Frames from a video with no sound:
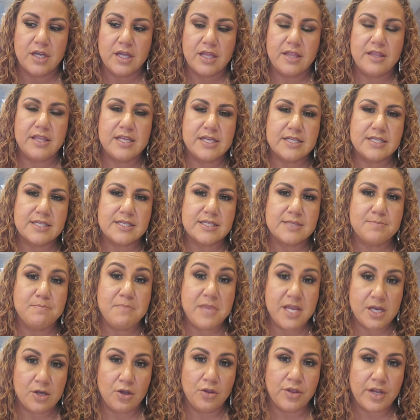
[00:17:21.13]
this
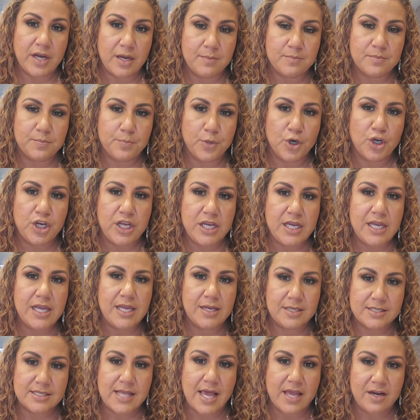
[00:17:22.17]
meal that I'm putting
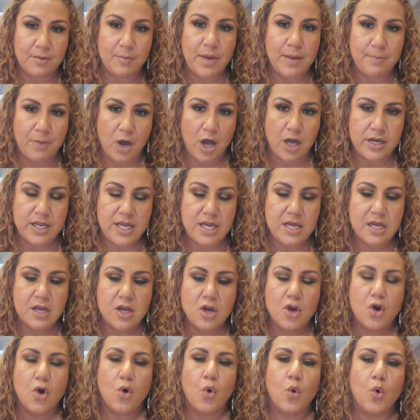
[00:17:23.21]
inside of my body,
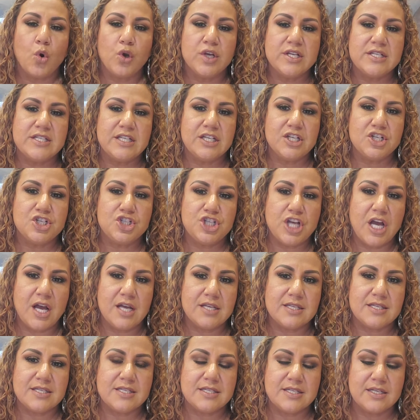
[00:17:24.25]
or is it
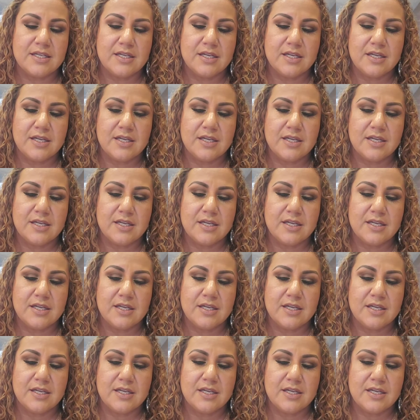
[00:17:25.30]
just